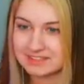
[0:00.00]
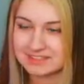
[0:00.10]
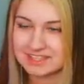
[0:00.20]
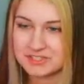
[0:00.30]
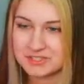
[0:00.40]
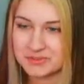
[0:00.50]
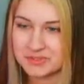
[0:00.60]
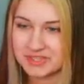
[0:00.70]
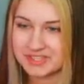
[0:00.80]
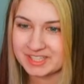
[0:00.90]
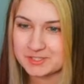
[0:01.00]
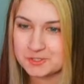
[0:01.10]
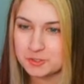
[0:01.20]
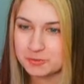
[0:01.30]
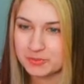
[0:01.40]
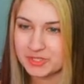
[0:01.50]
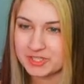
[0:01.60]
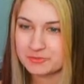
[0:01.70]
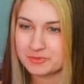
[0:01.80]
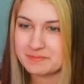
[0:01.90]
It's so good, like super worthy
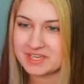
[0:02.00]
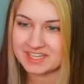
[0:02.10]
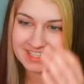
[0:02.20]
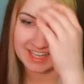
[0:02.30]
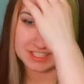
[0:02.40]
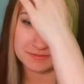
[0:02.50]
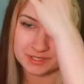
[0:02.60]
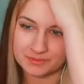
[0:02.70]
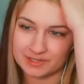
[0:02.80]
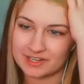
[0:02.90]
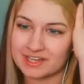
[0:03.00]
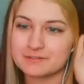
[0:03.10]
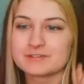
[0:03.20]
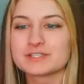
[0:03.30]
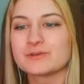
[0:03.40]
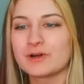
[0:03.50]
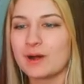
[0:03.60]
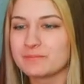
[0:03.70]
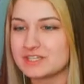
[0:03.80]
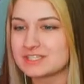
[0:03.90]
of a remake, and yeah, it's very rare. I had a physical
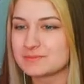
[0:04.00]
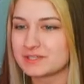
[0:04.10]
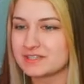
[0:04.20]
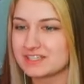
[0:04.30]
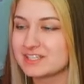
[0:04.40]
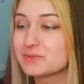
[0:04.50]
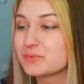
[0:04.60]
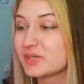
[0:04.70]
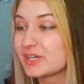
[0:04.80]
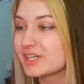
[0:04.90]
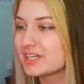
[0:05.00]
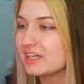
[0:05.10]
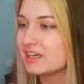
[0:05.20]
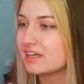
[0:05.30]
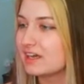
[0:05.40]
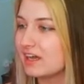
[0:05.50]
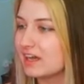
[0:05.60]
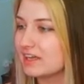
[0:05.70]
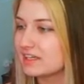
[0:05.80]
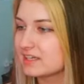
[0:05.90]
copies, but they didn't work.
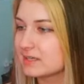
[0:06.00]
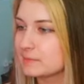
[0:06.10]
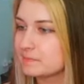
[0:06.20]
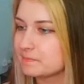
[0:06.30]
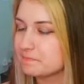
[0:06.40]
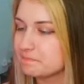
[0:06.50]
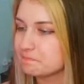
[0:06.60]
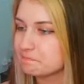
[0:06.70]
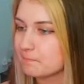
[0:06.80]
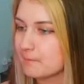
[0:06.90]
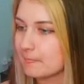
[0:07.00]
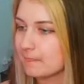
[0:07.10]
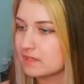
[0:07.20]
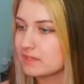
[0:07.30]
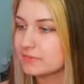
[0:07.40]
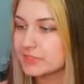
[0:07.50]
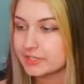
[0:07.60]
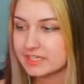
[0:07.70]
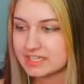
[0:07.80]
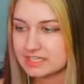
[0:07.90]
I um
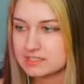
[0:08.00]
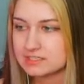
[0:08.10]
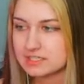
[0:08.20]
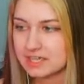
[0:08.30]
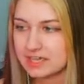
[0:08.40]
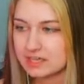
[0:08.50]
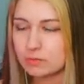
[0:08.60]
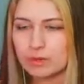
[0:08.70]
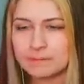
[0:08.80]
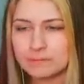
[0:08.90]
there is a what?